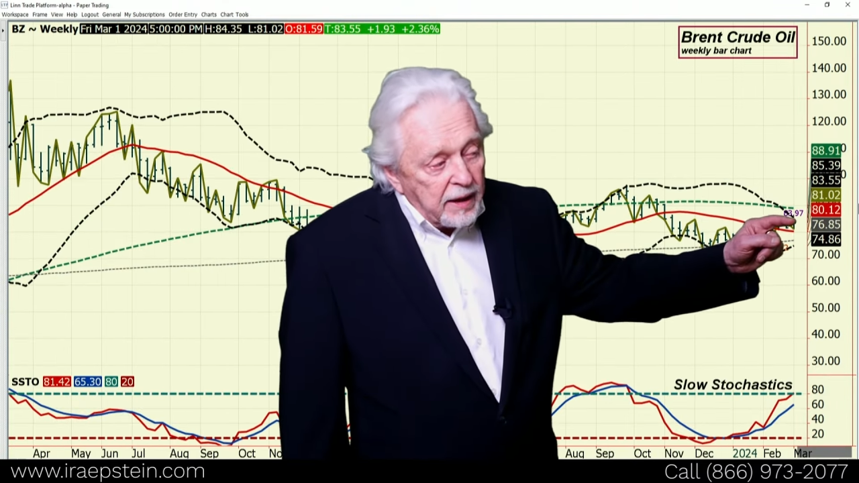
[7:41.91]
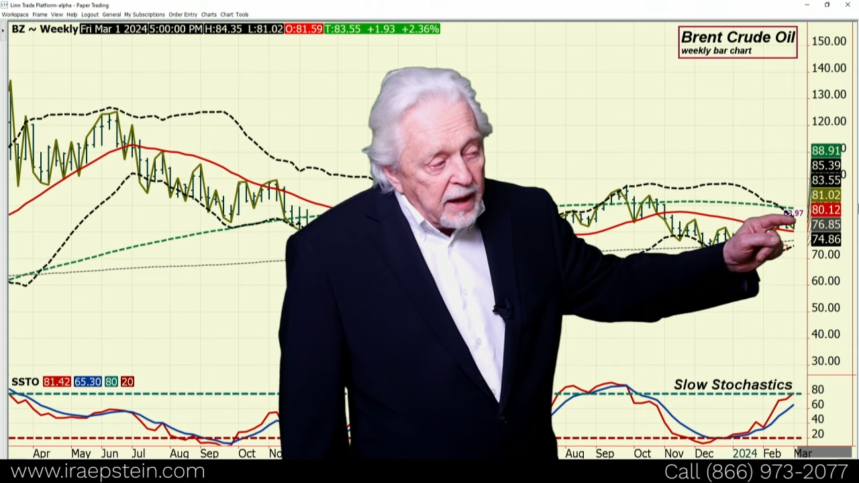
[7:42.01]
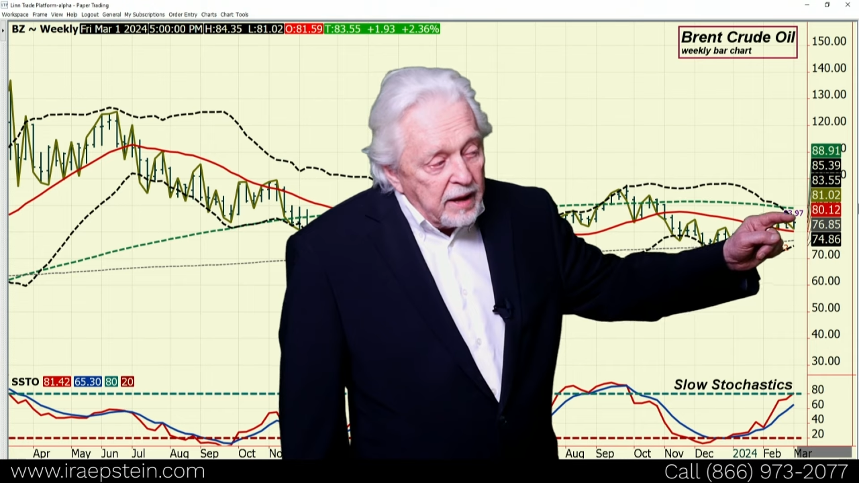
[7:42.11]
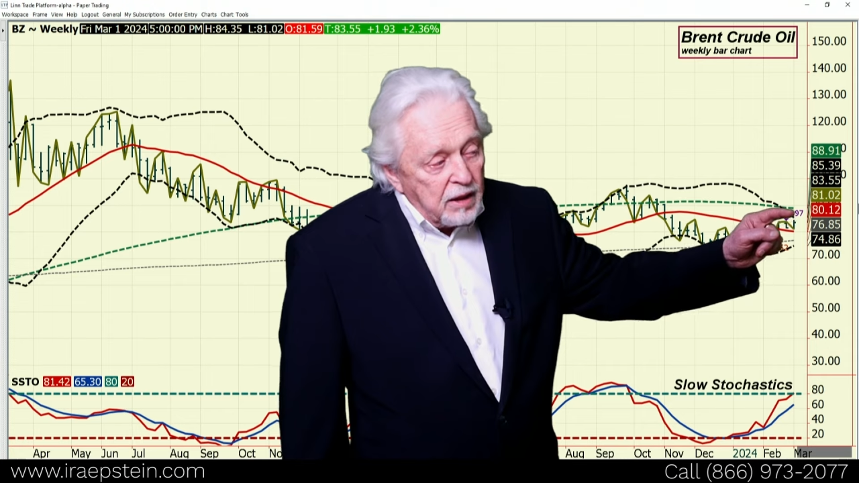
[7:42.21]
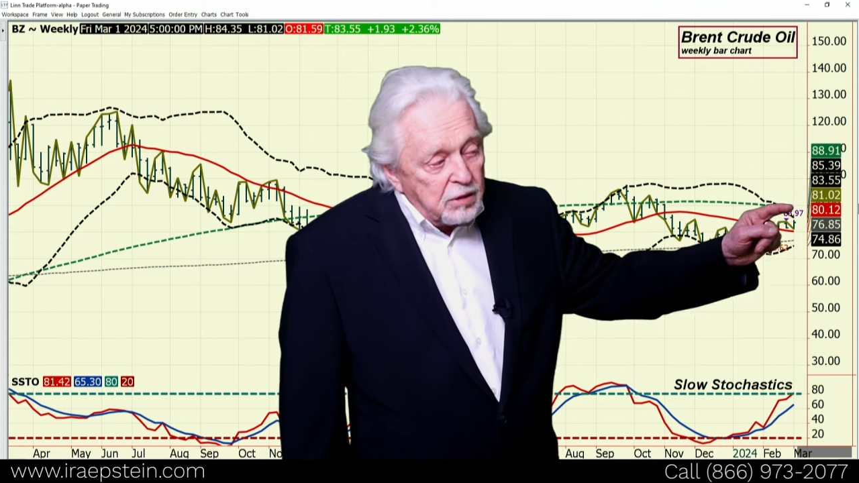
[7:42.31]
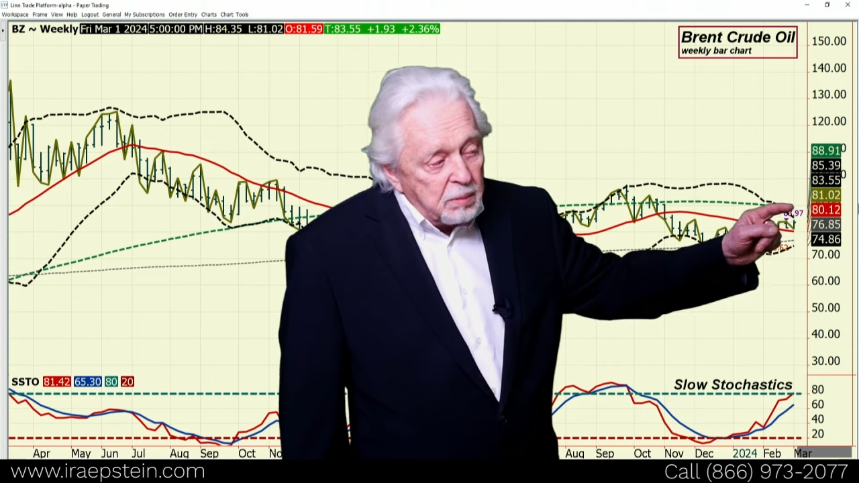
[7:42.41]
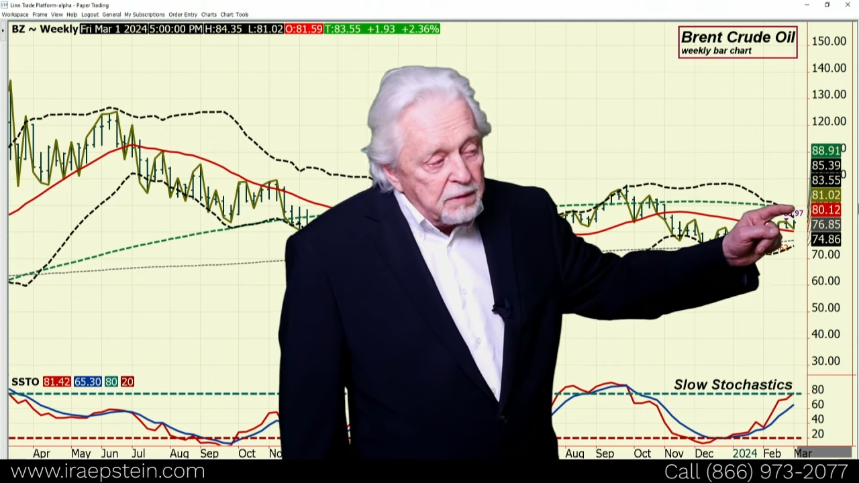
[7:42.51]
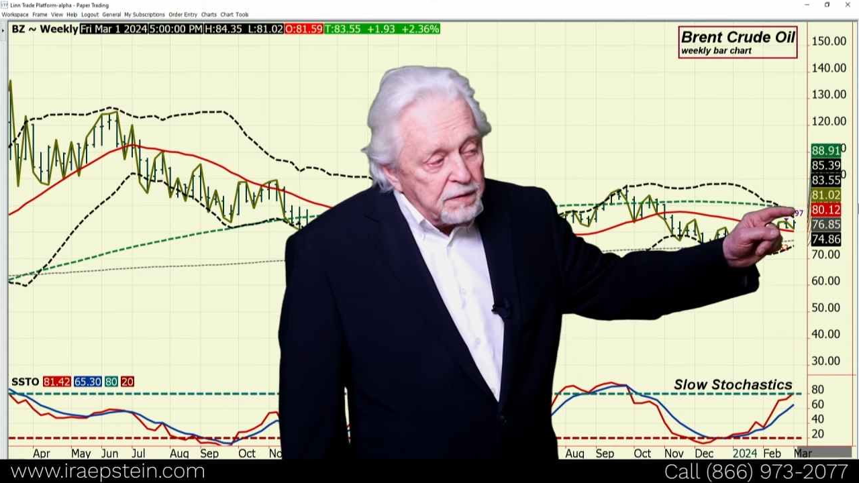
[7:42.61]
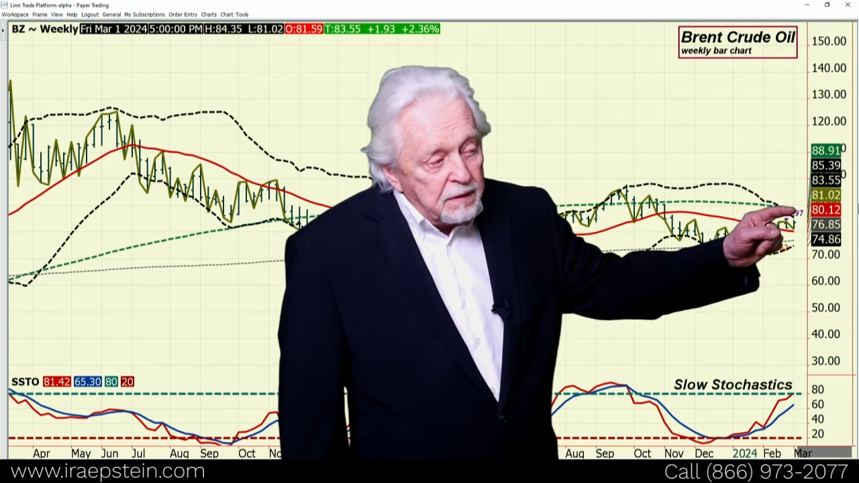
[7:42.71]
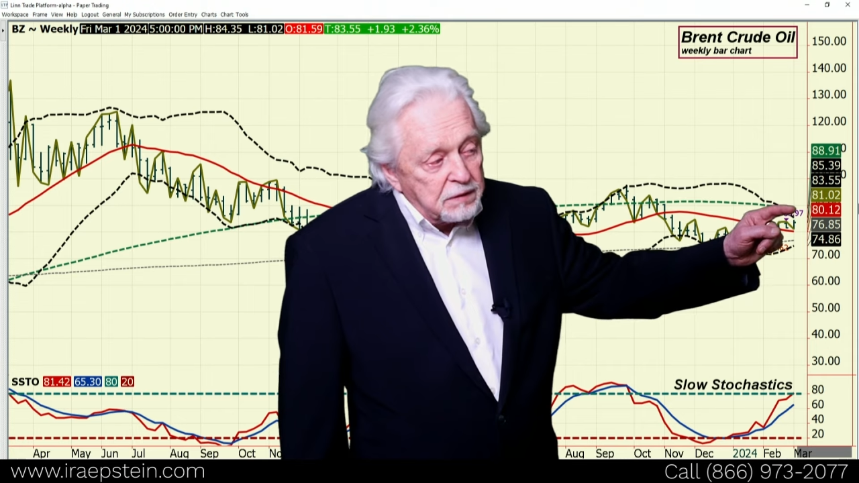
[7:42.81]

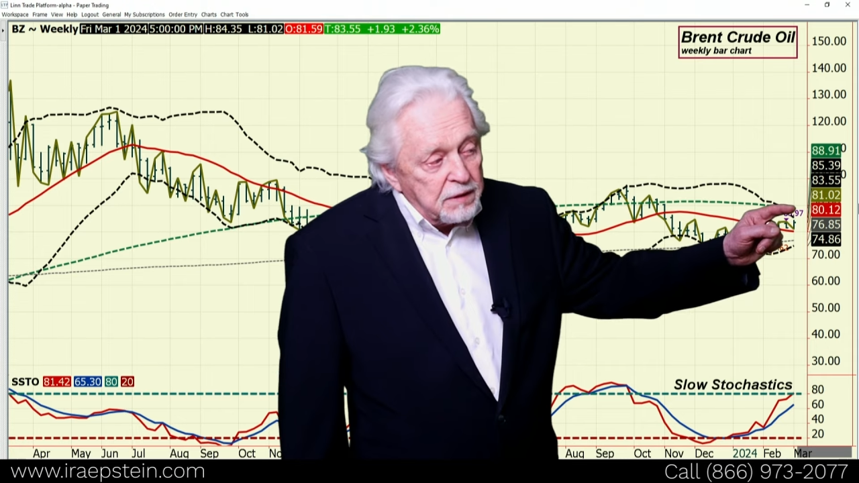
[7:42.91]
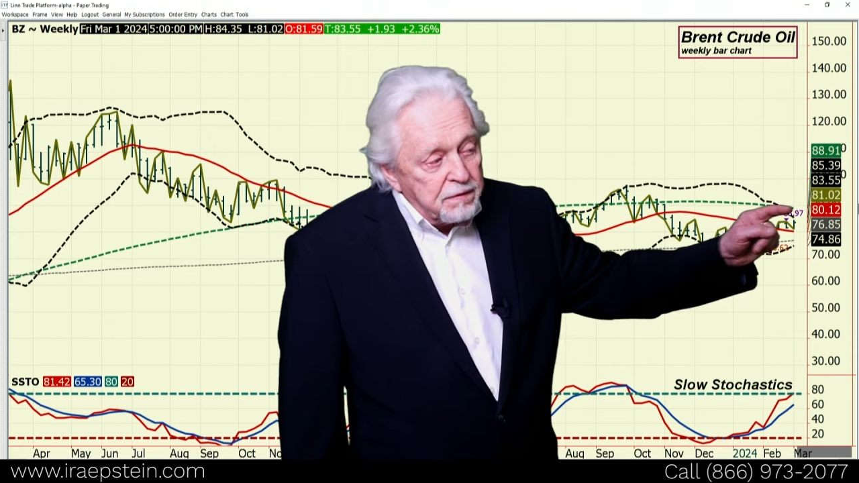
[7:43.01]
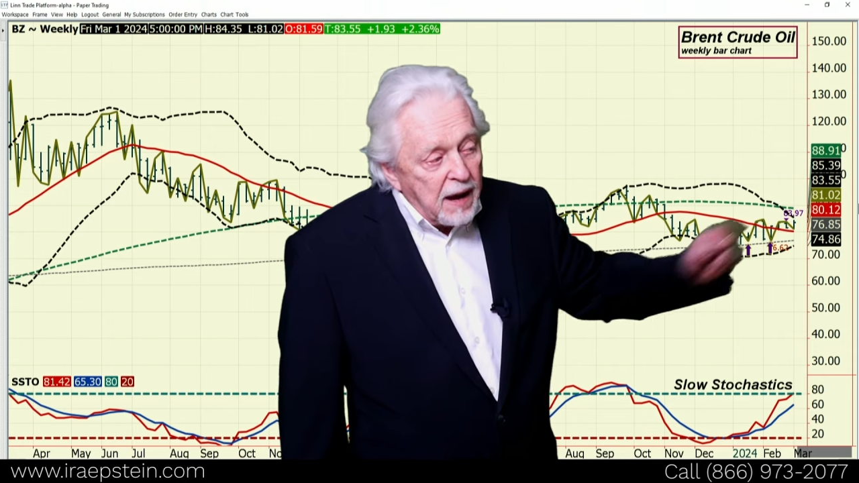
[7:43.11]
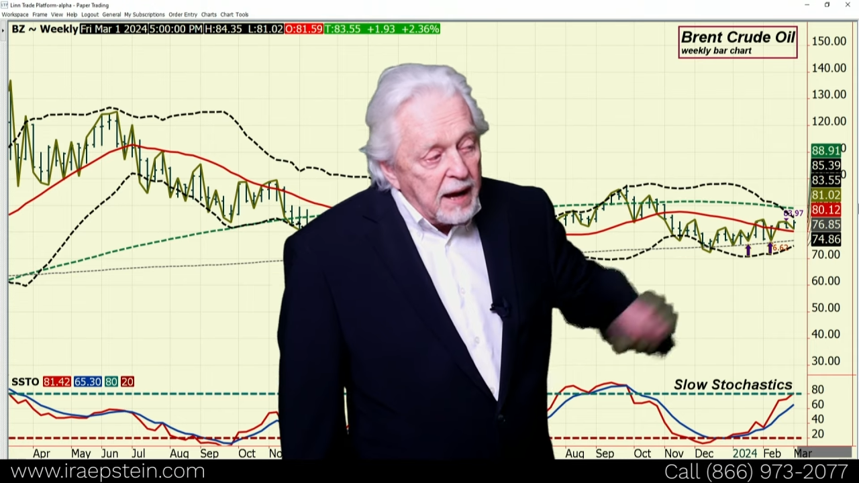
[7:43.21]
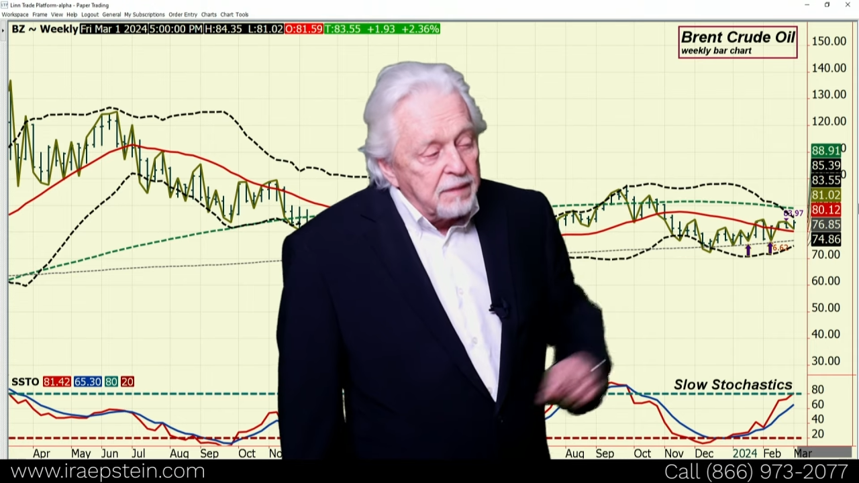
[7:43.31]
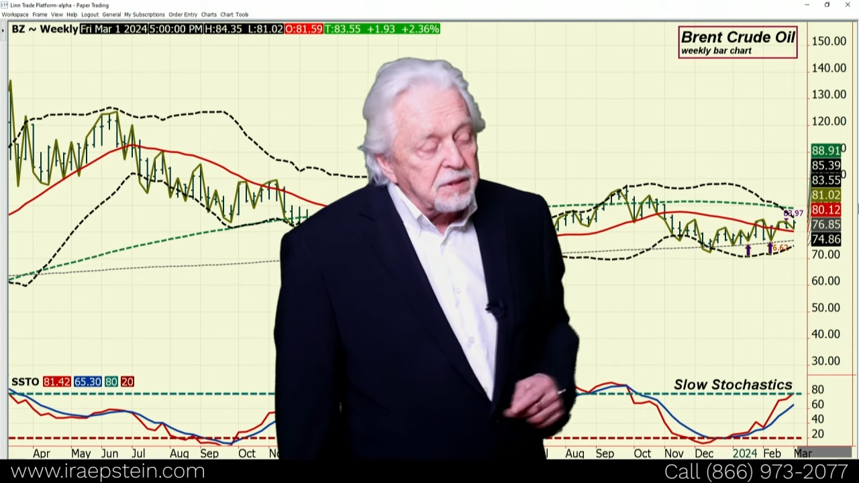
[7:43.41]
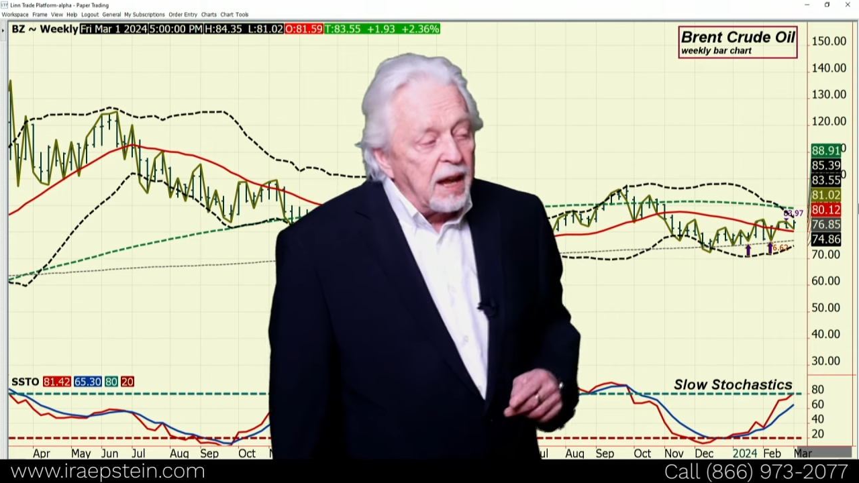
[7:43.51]
83.55 to